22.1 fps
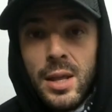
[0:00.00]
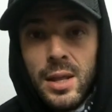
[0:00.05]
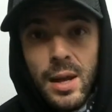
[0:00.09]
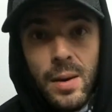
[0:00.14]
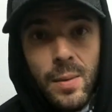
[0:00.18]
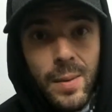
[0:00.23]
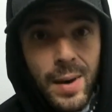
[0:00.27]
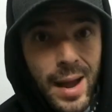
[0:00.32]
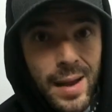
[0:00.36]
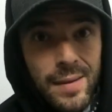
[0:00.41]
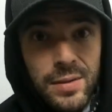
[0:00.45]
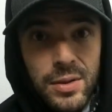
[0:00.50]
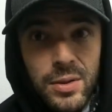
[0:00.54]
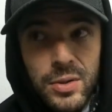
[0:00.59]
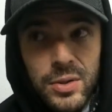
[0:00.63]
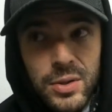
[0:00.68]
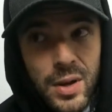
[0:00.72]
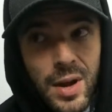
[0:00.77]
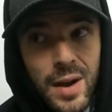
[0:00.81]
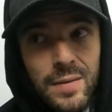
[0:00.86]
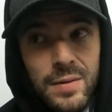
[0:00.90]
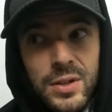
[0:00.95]
that were having
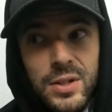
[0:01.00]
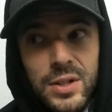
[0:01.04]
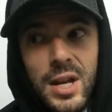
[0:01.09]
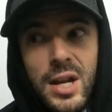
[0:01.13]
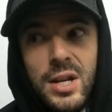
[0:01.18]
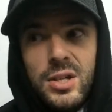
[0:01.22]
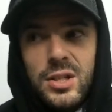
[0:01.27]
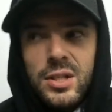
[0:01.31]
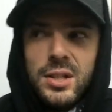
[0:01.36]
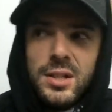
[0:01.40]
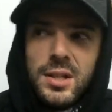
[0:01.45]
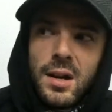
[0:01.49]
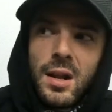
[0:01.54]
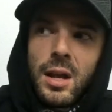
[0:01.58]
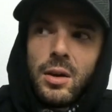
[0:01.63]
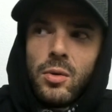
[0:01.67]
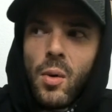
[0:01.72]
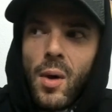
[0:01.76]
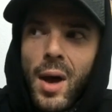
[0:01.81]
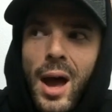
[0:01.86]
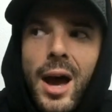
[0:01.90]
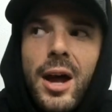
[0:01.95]
those conversations and they're
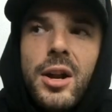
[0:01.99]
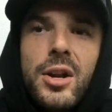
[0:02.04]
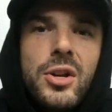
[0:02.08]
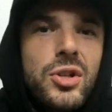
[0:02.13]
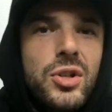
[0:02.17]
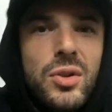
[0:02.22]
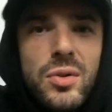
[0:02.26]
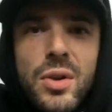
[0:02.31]
like well how did